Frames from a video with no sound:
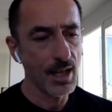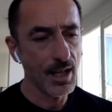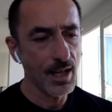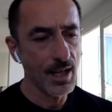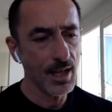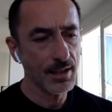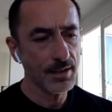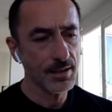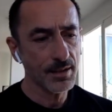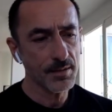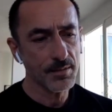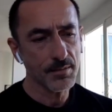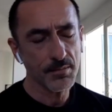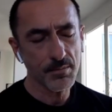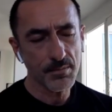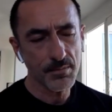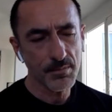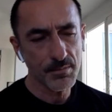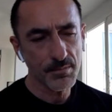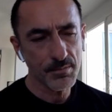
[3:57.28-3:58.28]
And
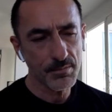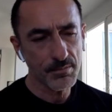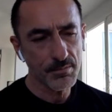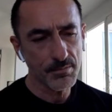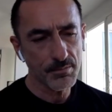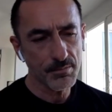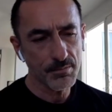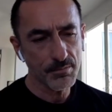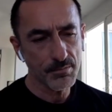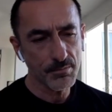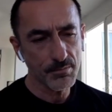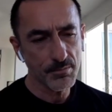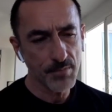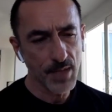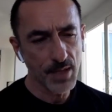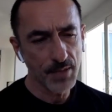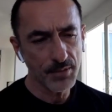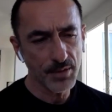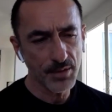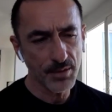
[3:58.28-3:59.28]

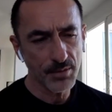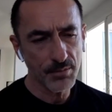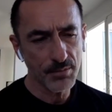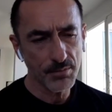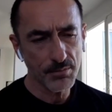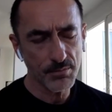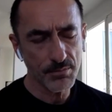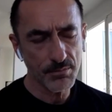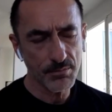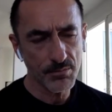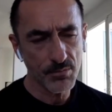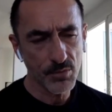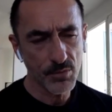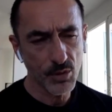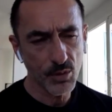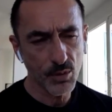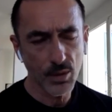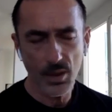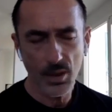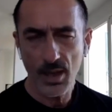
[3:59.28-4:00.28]
after
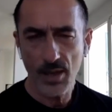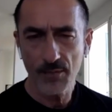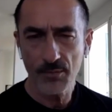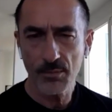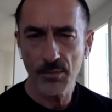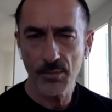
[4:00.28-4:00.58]
two and a half